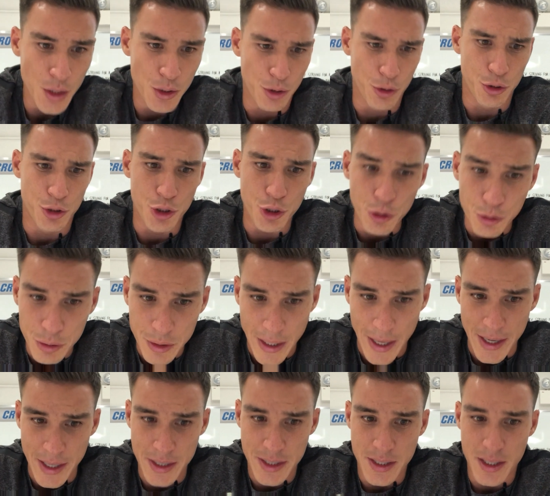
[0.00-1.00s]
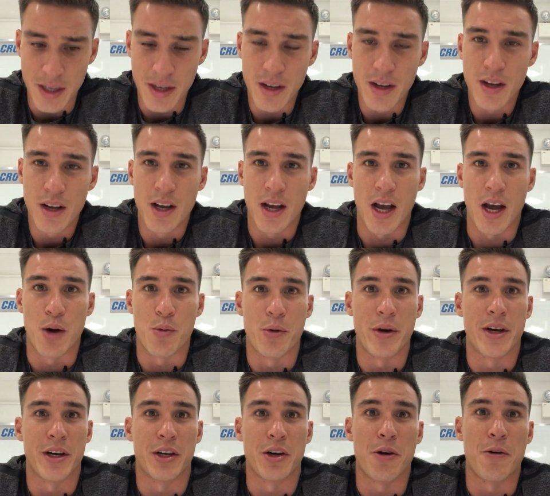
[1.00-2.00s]
Your Tuesdays,
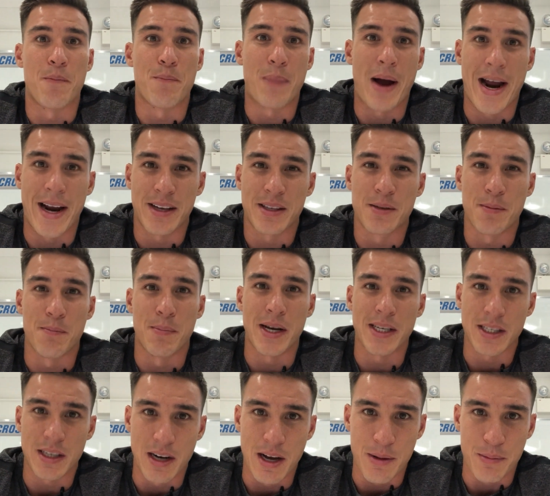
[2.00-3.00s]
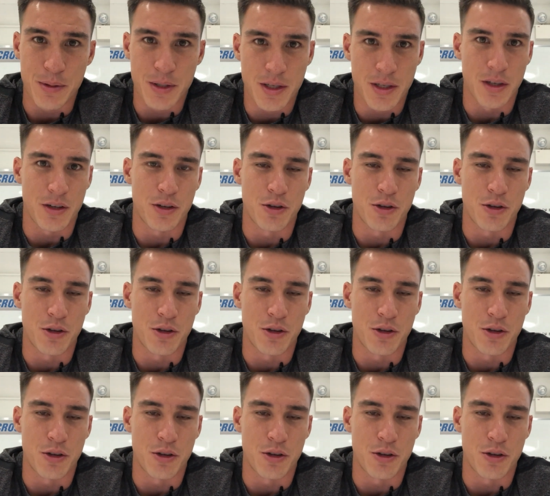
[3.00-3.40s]
we are going back to muscle ups.